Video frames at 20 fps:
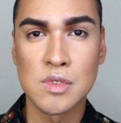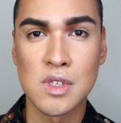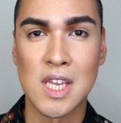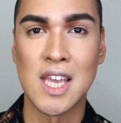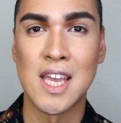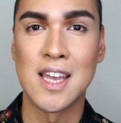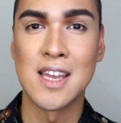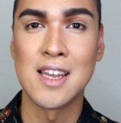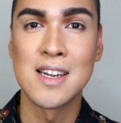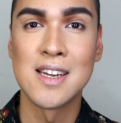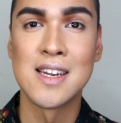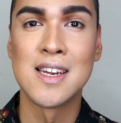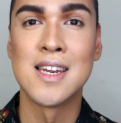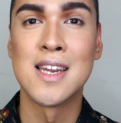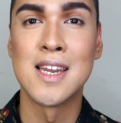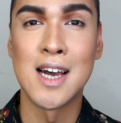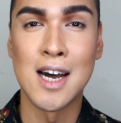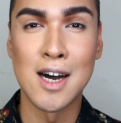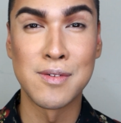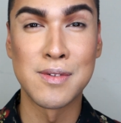Okay,
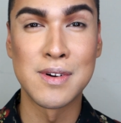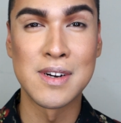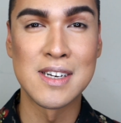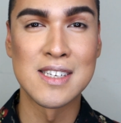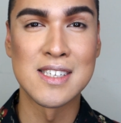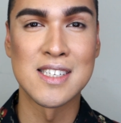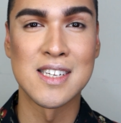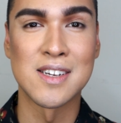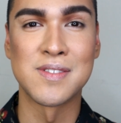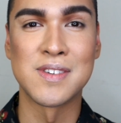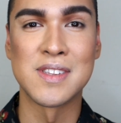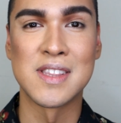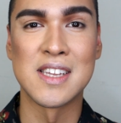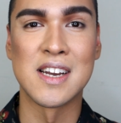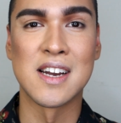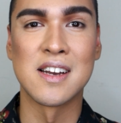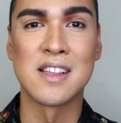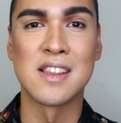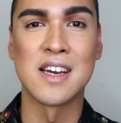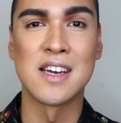now we're gonna start with the
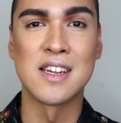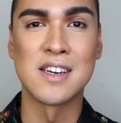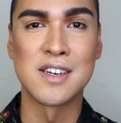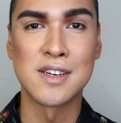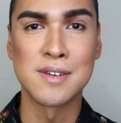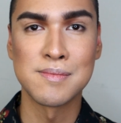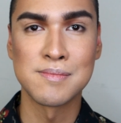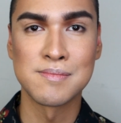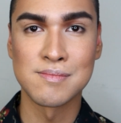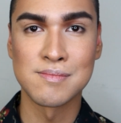eyeliner.